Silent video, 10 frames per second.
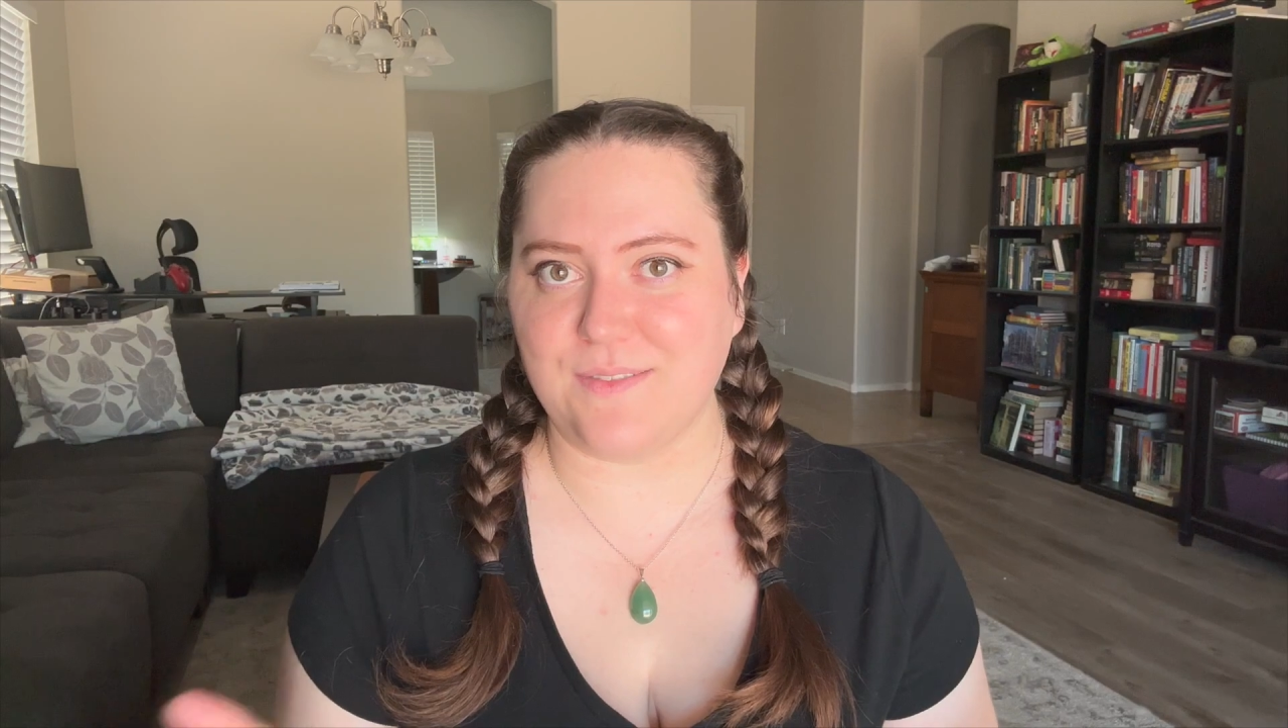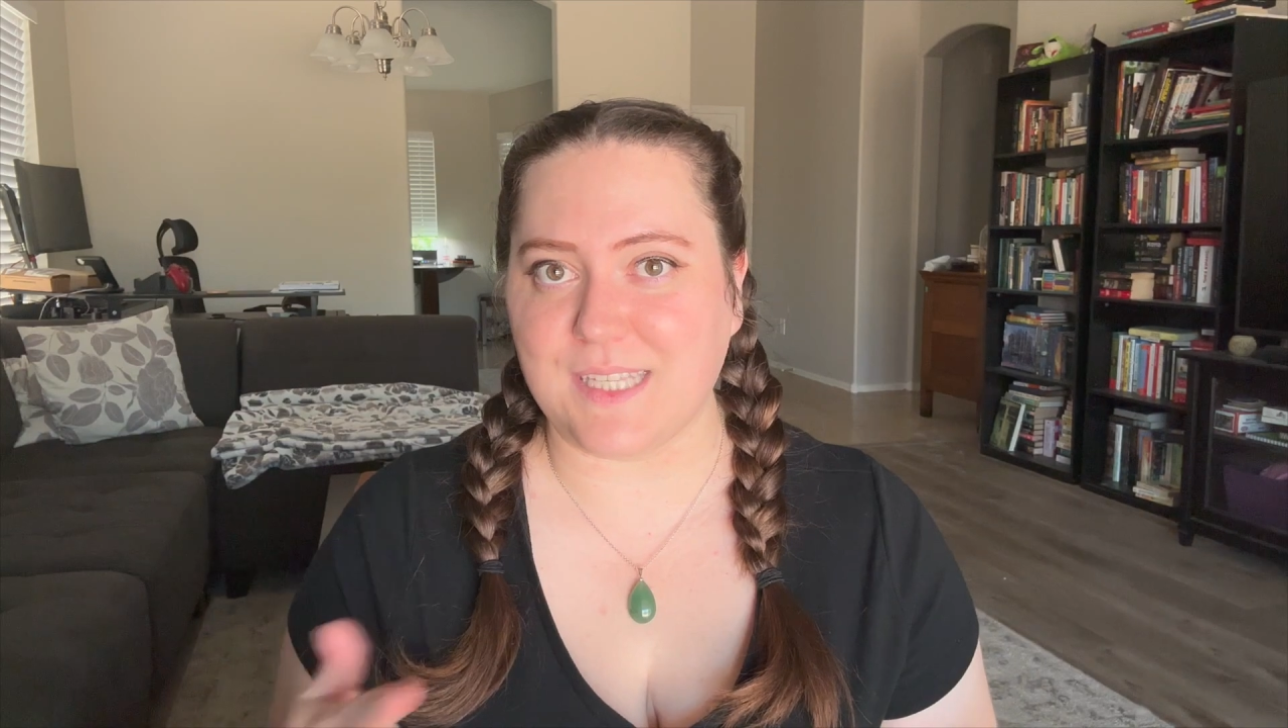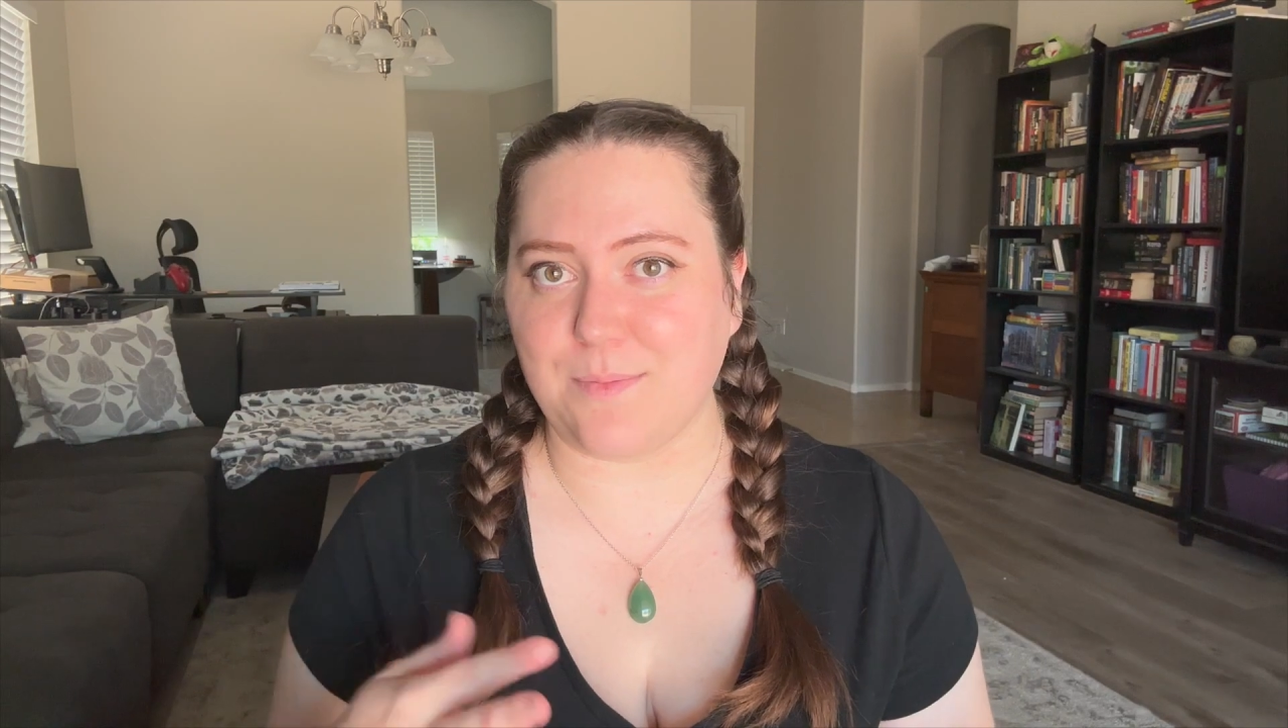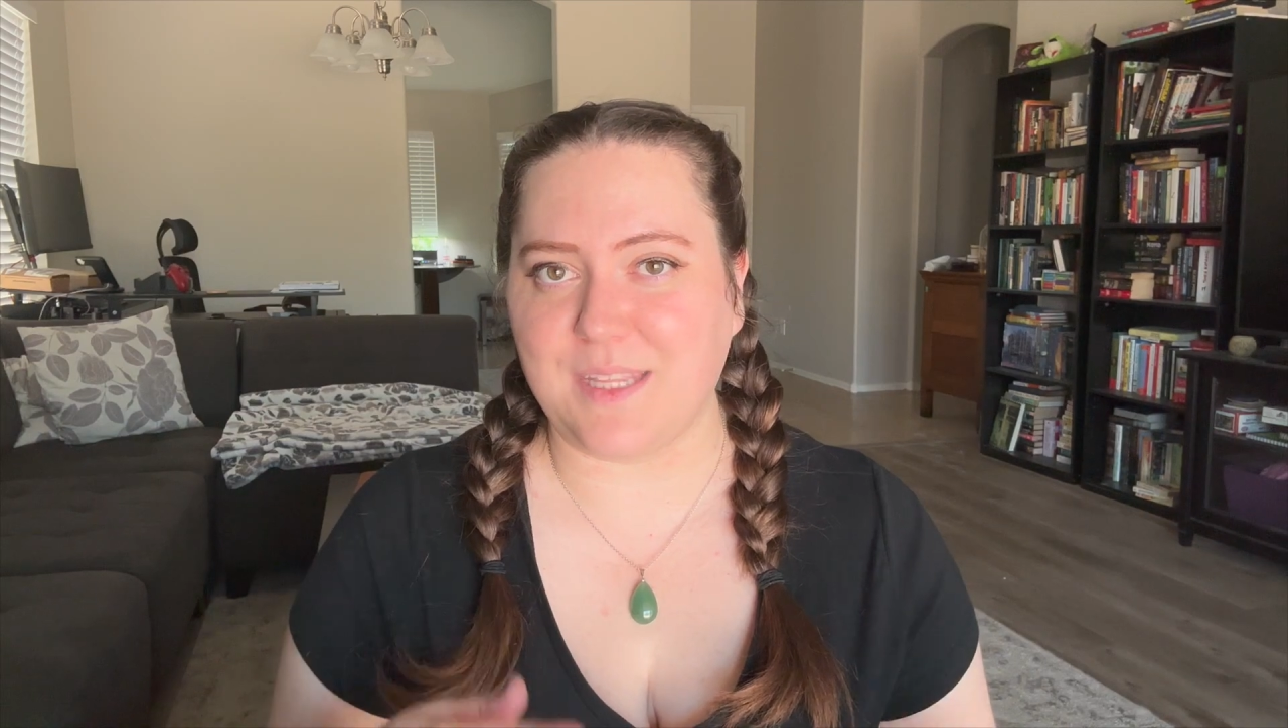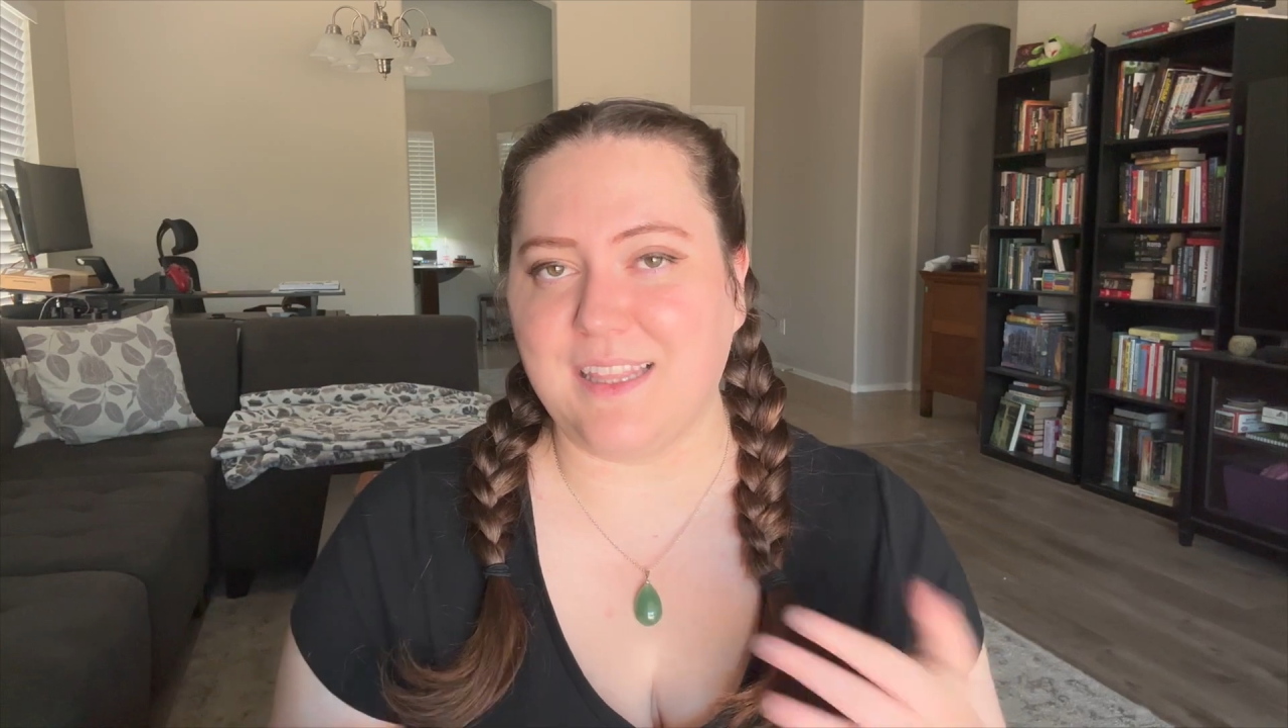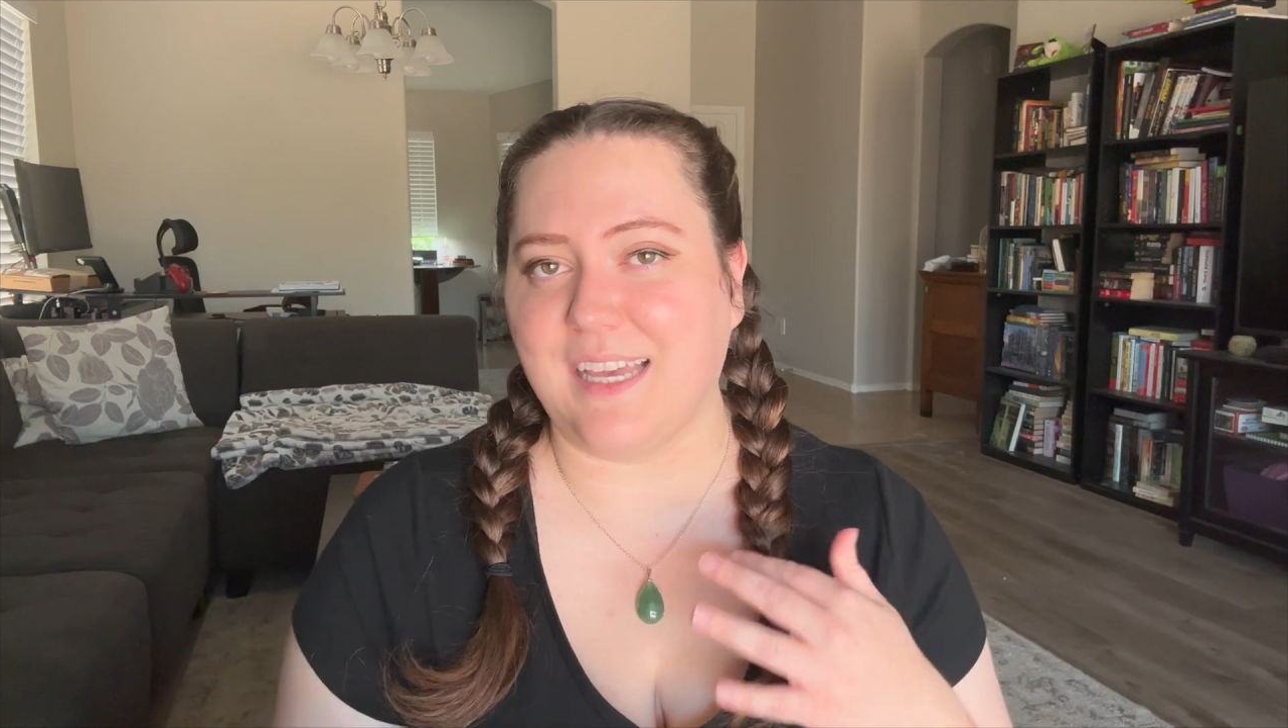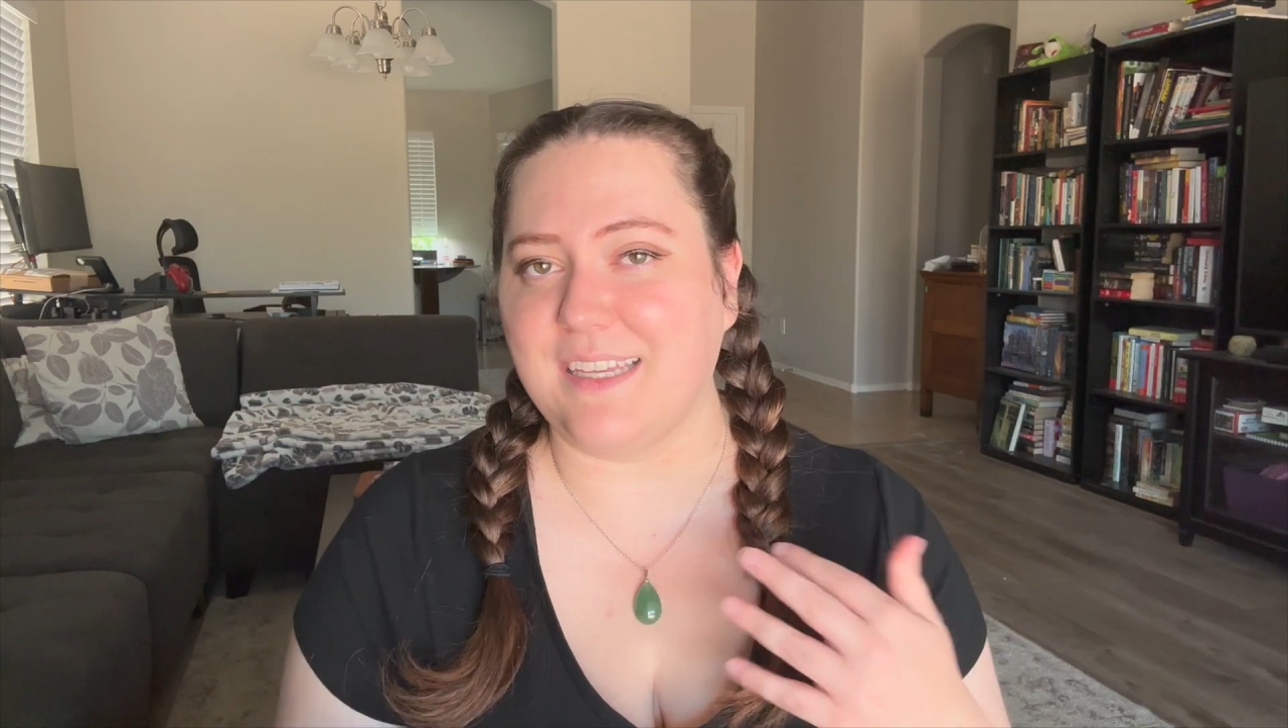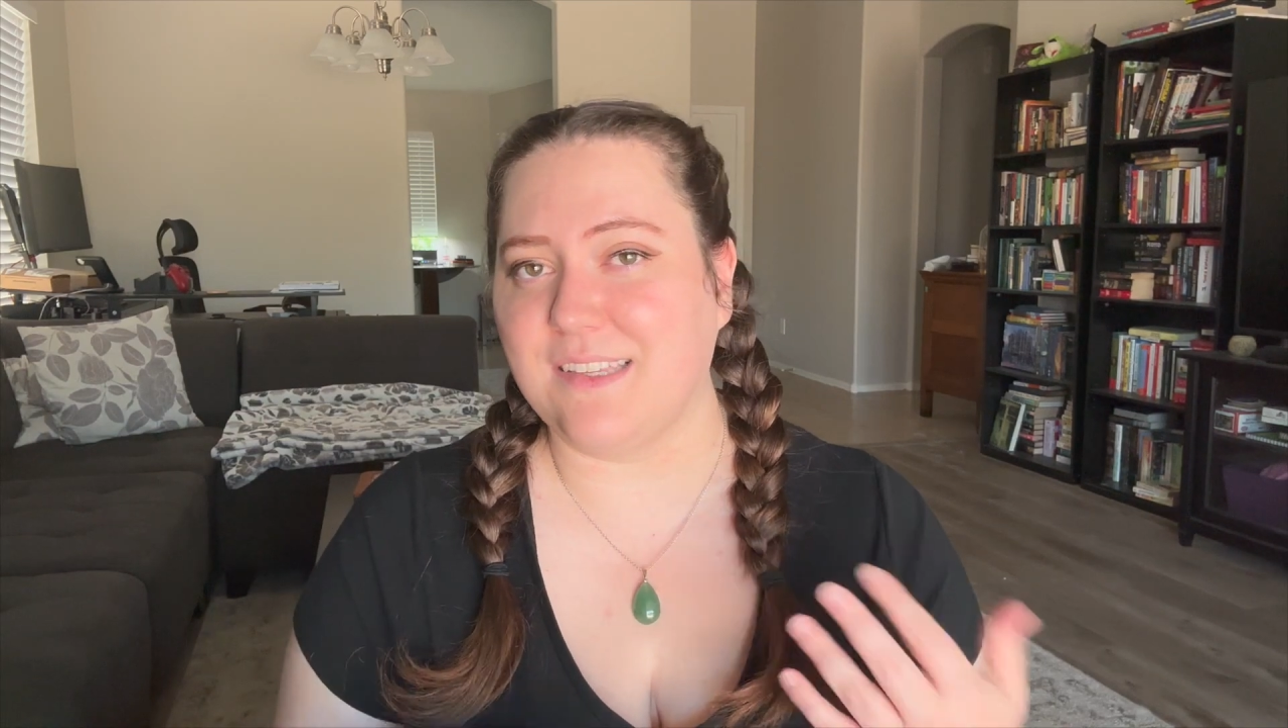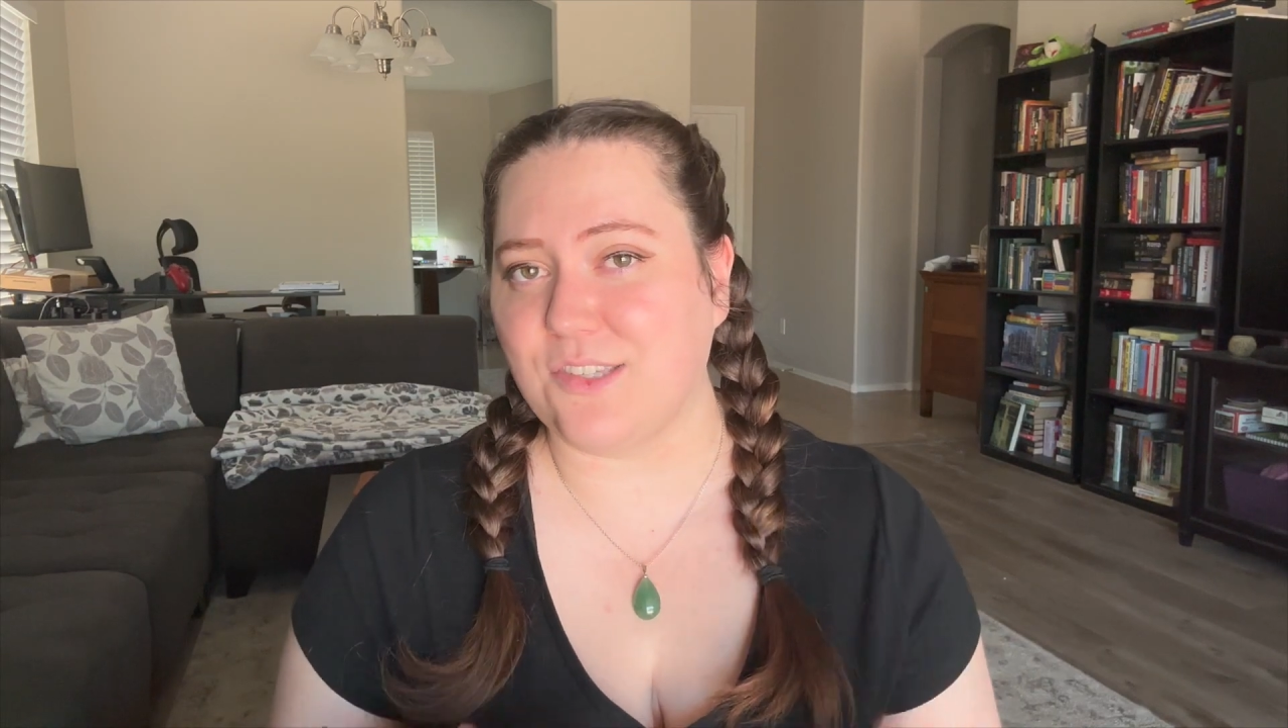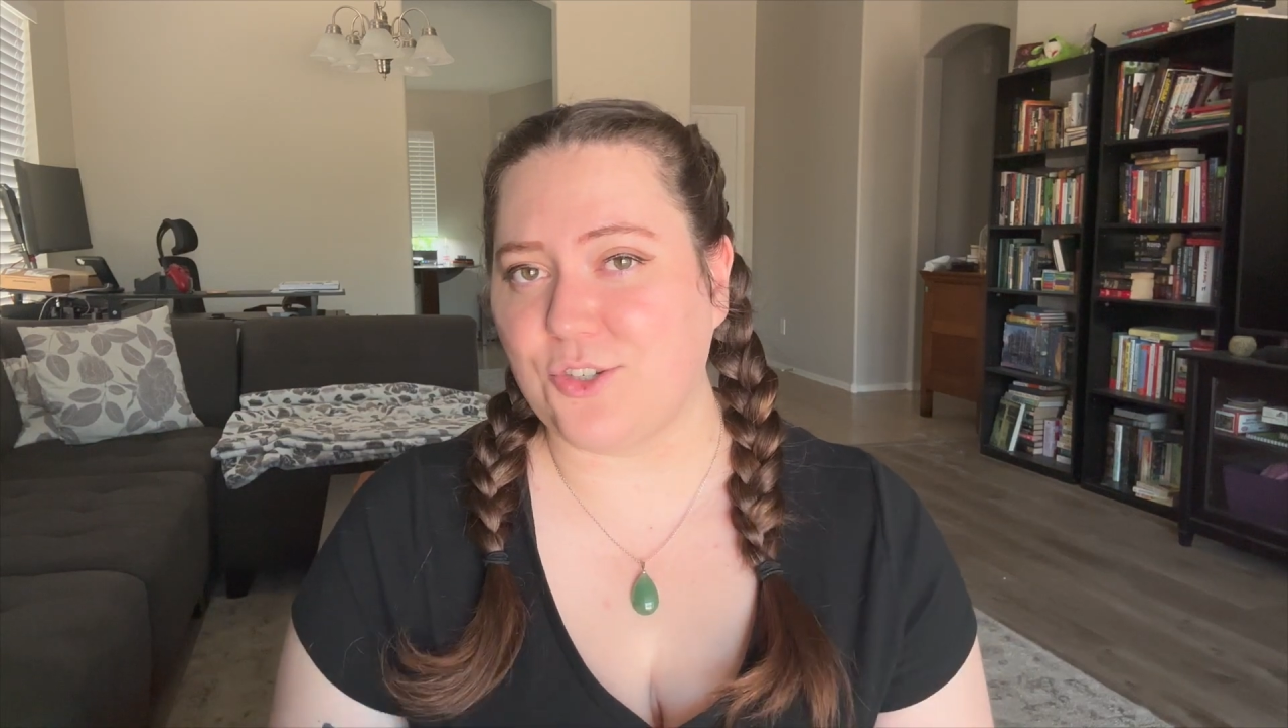something that is